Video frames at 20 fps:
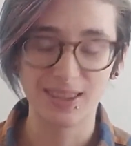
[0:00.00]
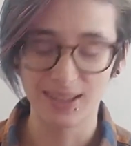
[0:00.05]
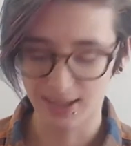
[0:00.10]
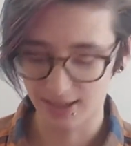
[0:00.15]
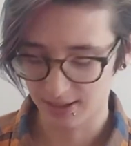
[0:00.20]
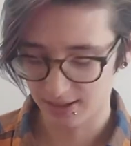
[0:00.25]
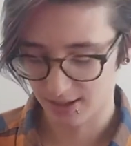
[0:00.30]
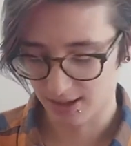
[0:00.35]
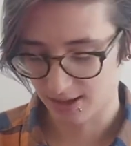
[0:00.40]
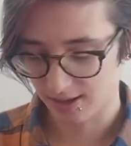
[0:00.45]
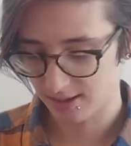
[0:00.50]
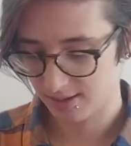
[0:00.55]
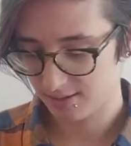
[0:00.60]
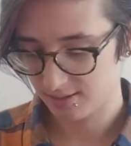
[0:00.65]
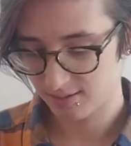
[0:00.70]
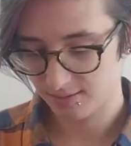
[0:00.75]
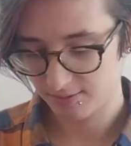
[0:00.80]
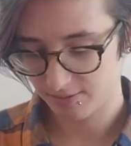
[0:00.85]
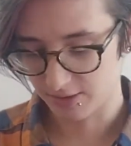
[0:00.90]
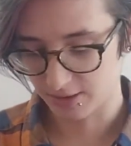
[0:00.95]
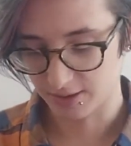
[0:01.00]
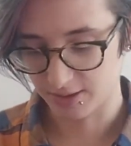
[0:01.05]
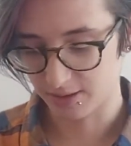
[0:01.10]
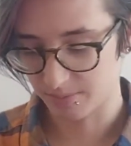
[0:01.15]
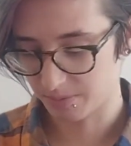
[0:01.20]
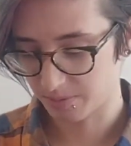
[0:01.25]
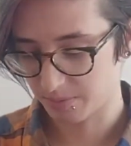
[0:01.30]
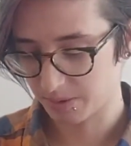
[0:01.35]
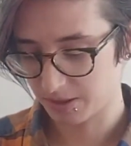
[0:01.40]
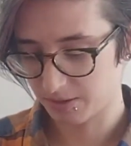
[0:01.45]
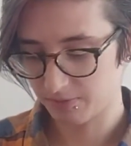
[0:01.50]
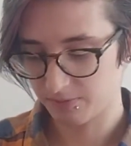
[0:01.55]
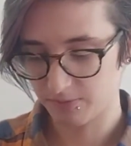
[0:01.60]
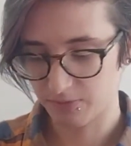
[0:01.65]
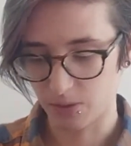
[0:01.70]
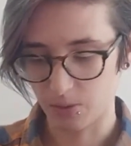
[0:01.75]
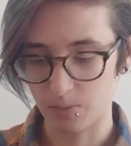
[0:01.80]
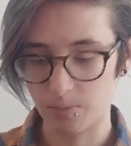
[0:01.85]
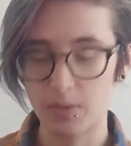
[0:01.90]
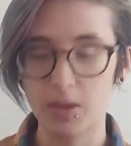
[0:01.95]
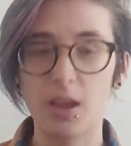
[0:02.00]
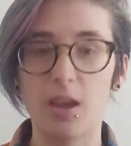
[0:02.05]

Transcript: then it got fucked up on my phone.